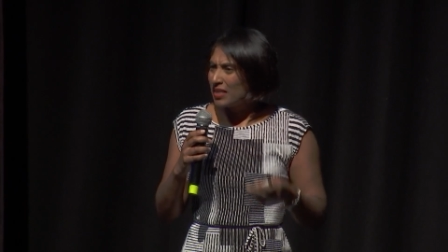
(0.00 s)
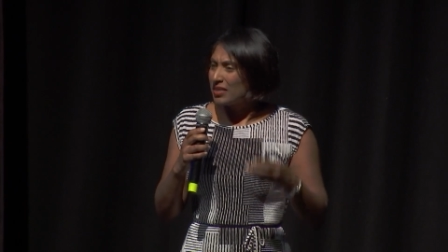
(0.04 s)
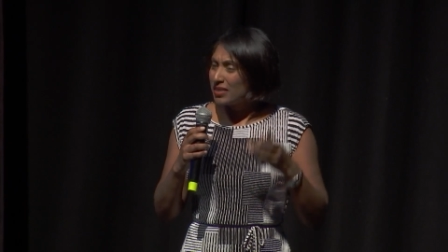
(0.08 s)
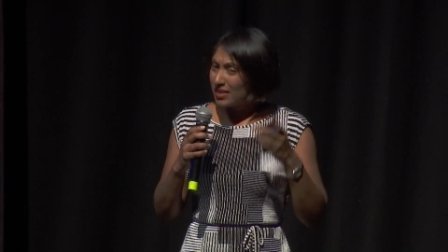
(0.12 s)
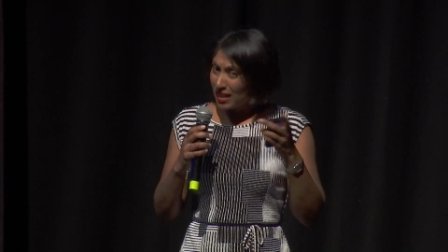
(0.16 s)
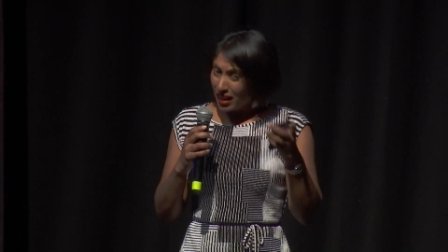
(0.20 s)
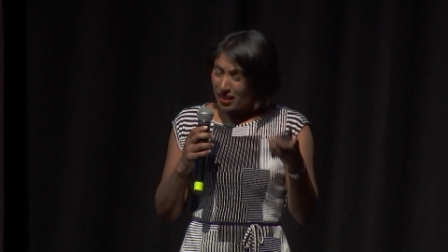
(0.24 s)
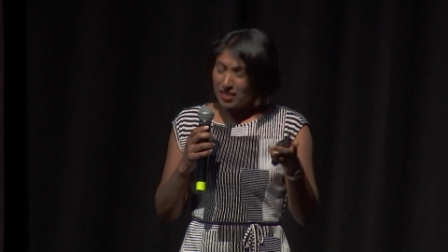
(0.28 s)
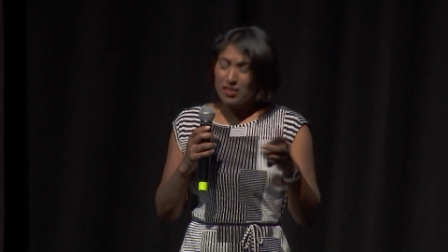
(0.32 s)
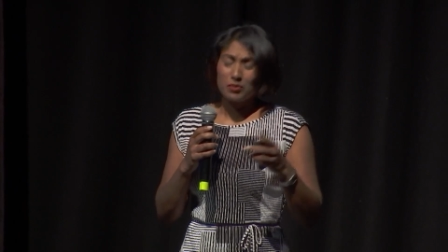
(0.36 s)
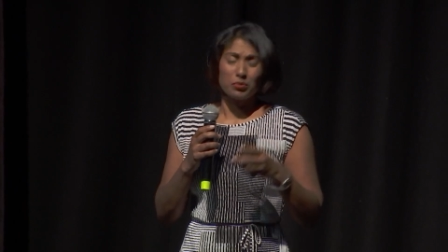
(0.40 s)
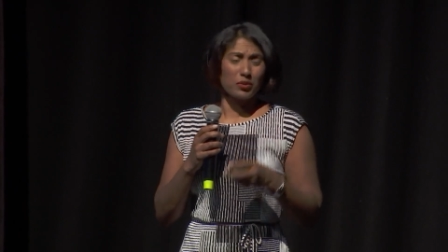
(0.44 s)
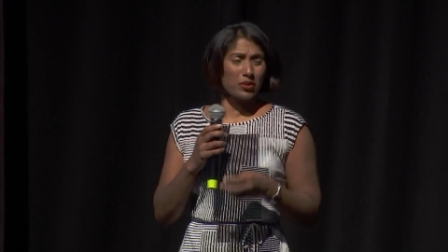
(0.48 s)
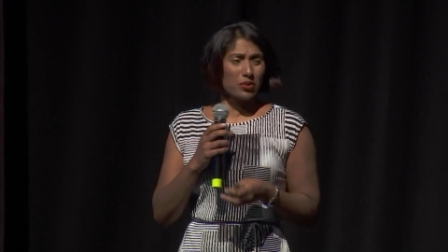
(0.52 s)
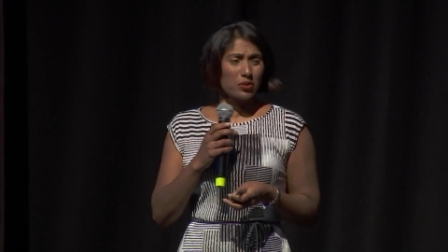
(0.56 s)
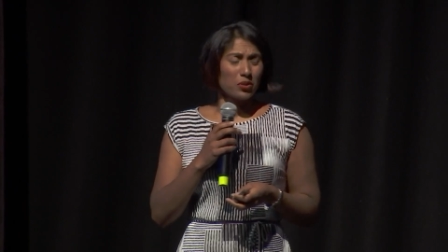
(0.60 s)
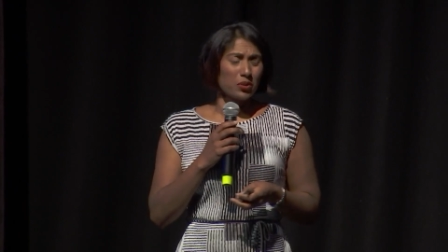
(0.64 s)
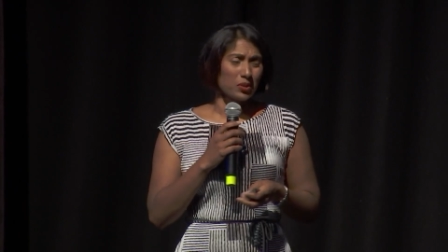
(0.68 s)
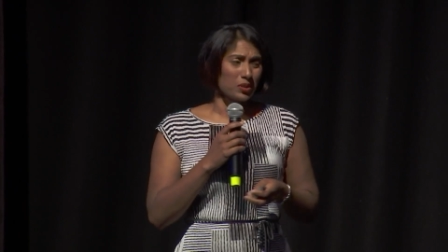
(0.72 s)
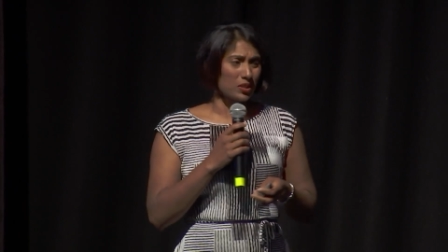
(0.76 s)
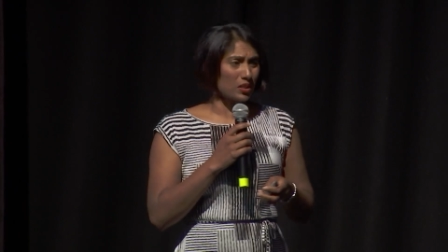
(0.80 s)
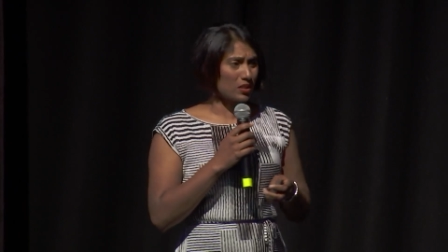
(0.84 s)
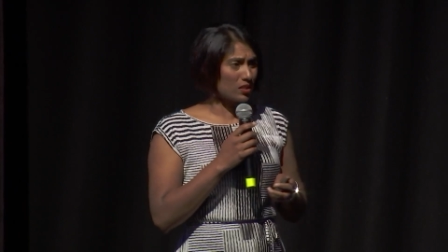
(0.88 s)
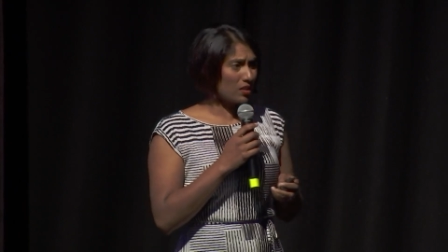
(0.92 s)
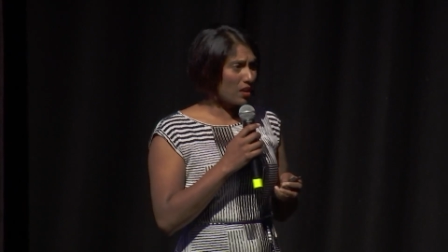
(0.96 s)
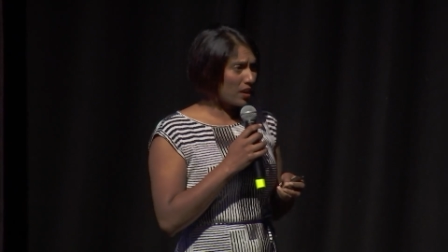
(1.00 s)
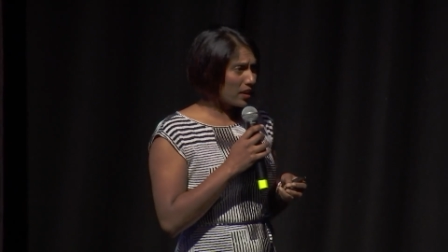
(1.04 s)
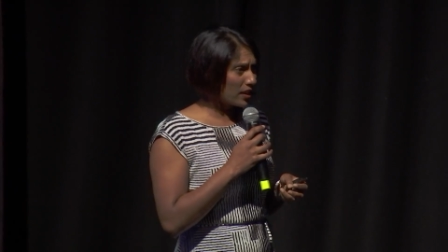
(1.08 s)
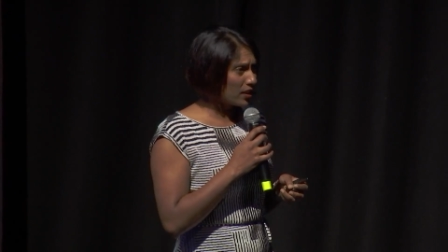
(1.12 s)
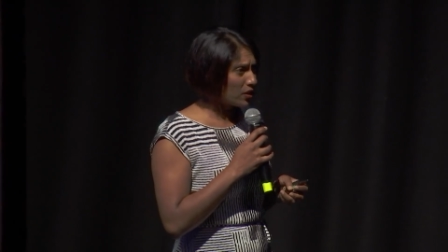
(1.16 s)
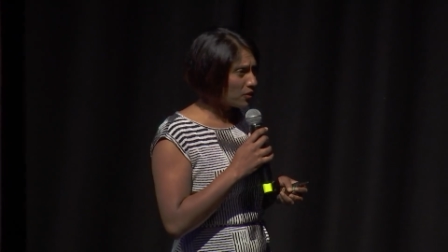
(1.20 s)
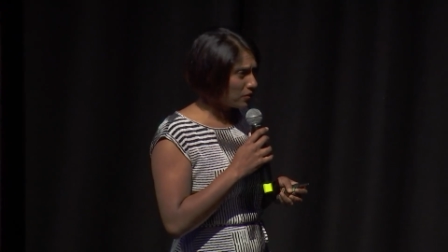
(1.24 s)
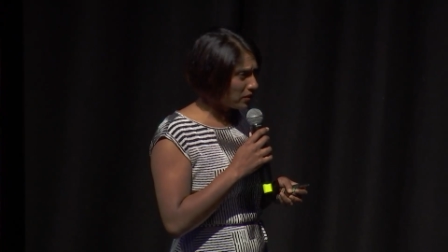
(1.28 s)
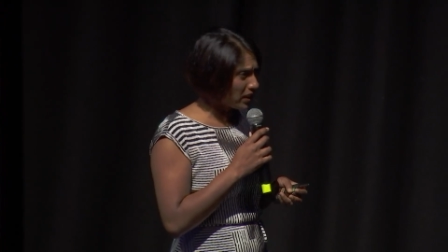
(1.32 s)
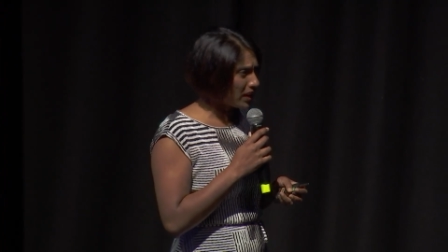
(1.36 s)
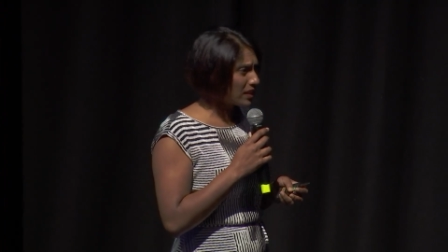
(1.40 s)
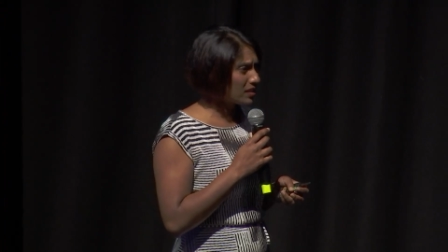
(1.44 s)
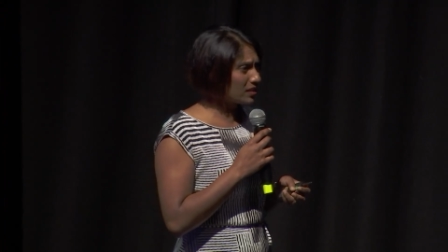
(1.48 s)
That's what causes
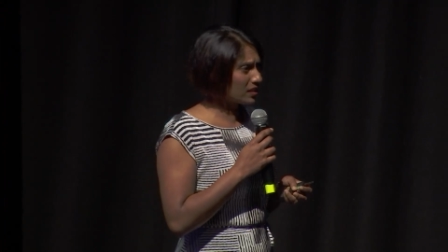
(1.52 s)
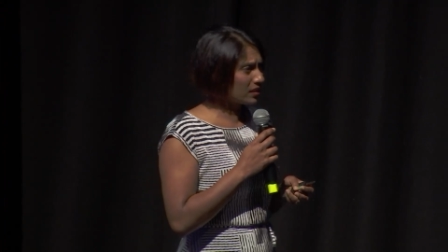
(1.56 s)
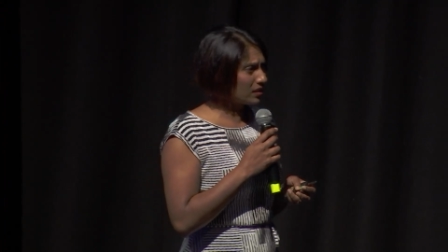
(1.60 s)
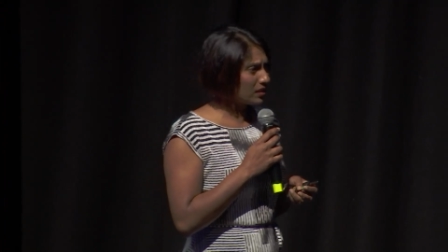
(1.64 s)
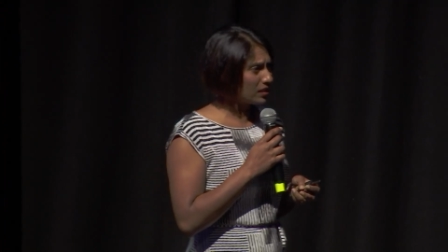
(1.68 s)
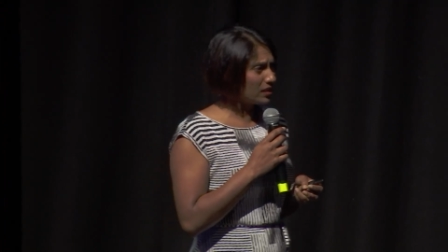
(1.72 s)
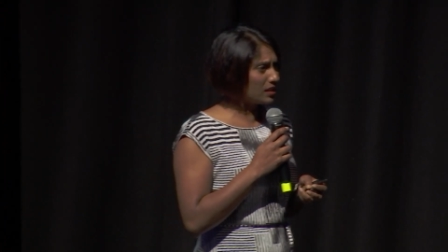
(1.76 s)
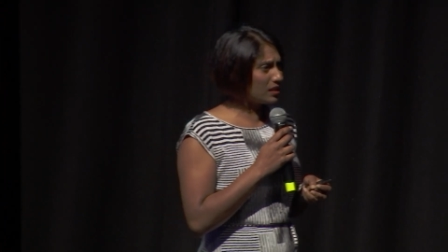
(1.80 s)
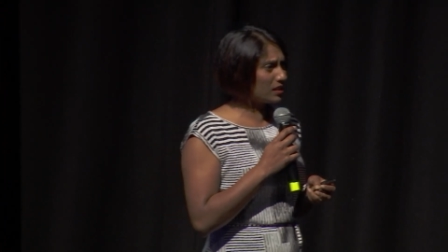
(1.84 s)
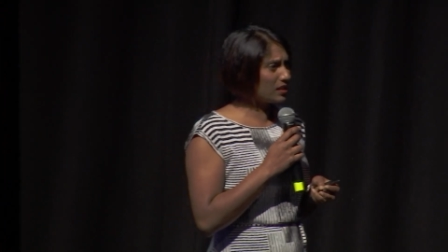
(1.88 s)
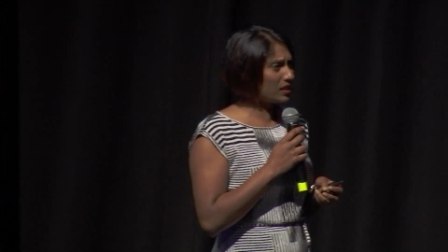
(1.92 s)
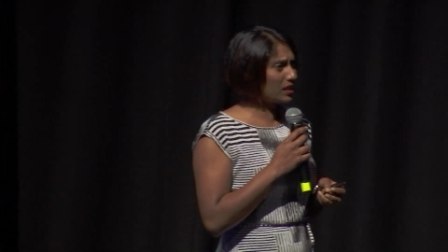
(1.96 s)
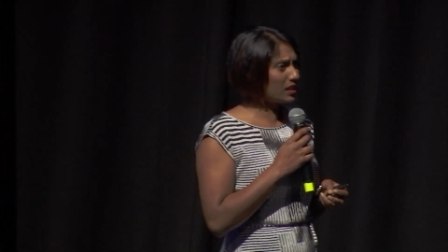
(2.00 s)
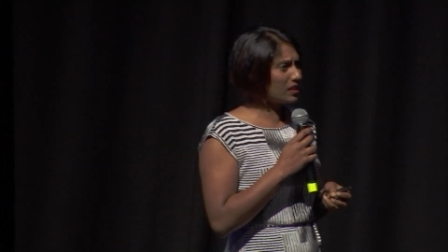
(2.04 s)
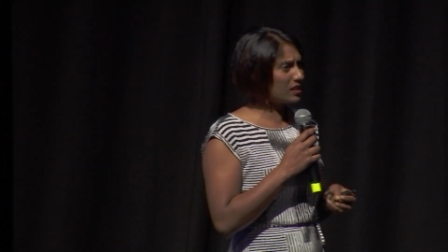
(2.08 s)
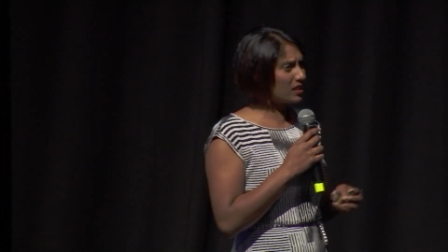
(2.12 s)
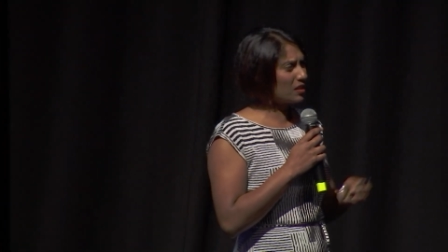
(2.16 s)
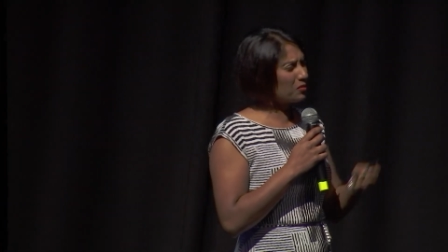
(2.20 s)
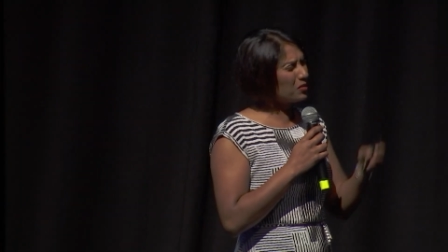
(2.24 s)
cardiovascular disease.